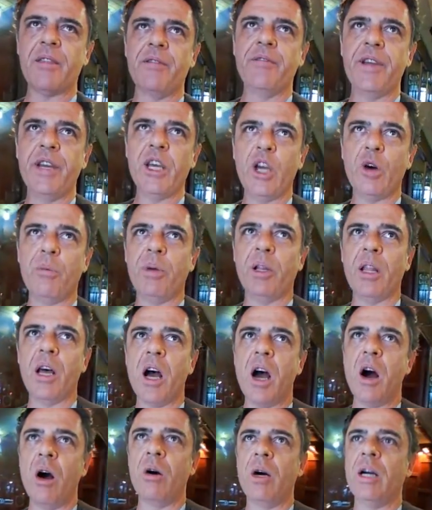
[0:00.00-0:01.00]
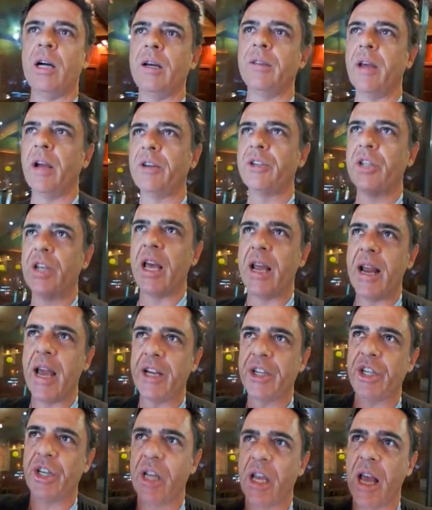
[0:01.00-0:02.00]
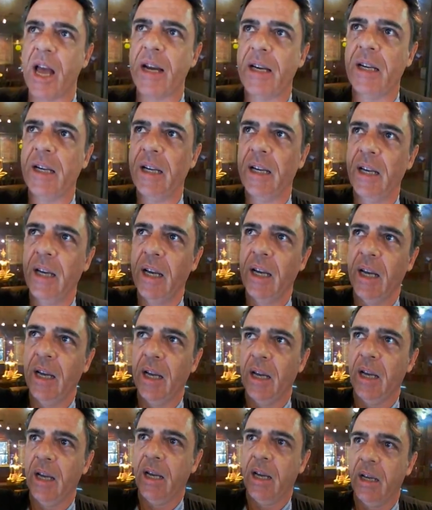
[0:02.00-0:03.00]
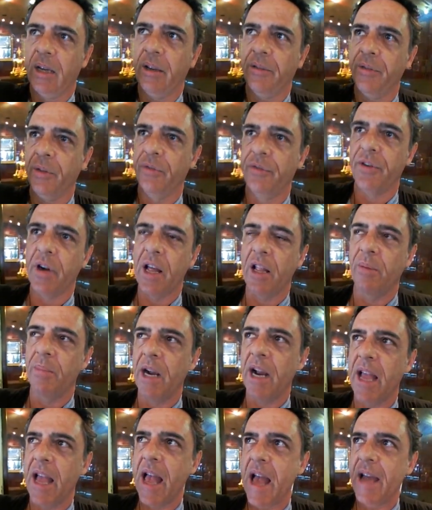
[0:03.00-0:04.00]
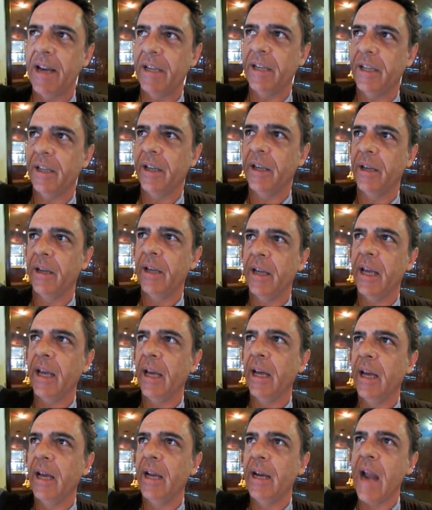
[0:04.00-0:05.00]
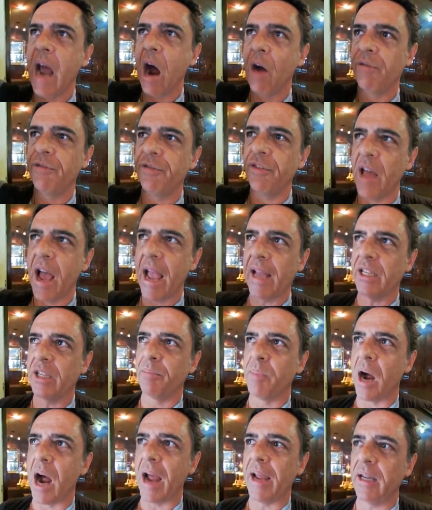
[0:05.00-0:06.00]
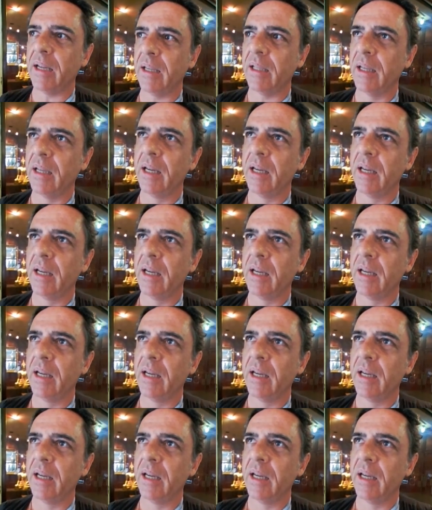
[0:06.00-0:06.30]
on the video below. There's Ganesh again, if you follow my hand, now flanked by